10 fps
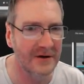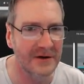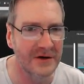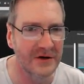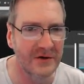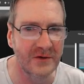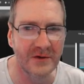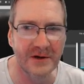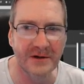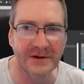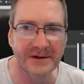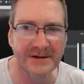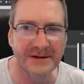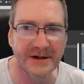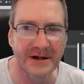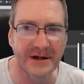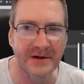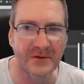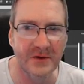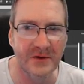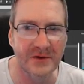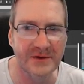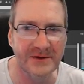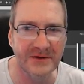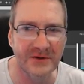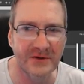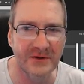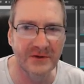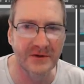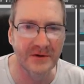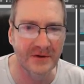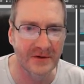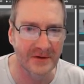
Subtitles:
our new study walls door.